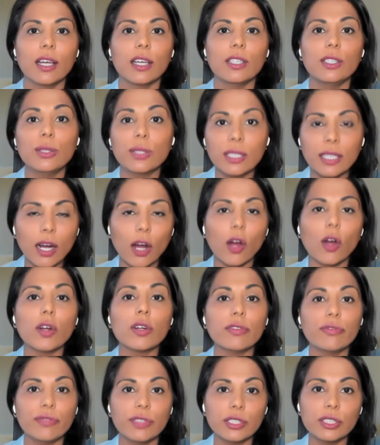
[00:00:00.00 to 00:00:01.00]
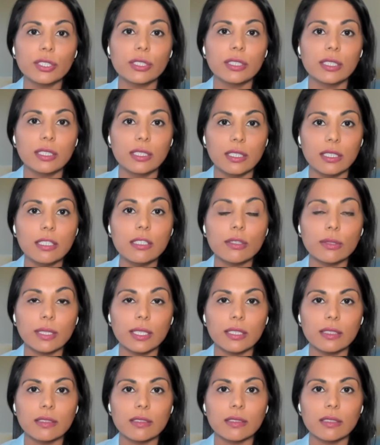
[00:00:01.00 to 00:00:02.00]
you're going to artificially
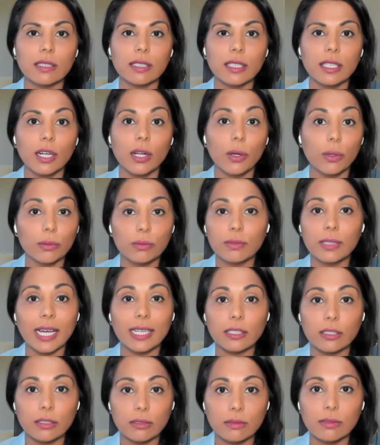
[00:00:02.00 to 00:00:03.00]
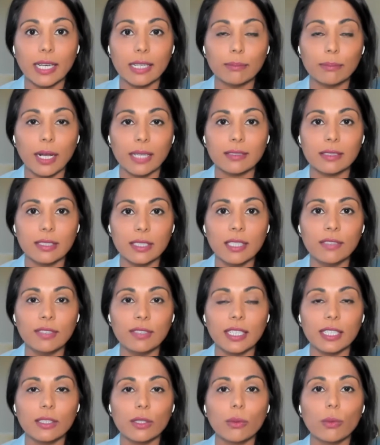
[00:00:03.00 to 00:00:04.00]
decrease, you know, that that
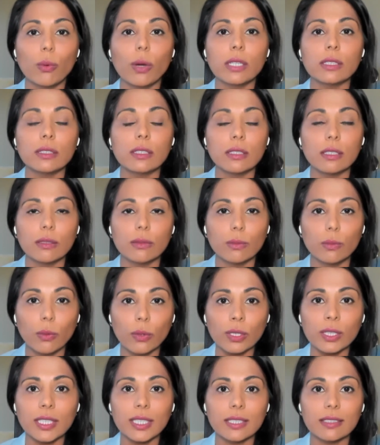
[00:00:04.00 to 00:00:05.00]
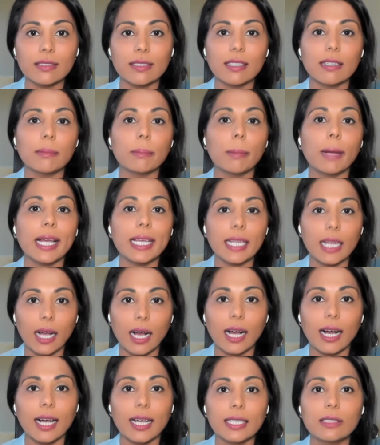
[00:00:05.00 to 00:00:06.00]
positivity. And the one the worry is that it might
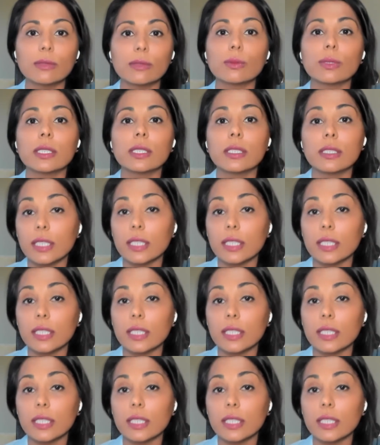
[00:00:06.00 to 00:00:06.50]
hide a real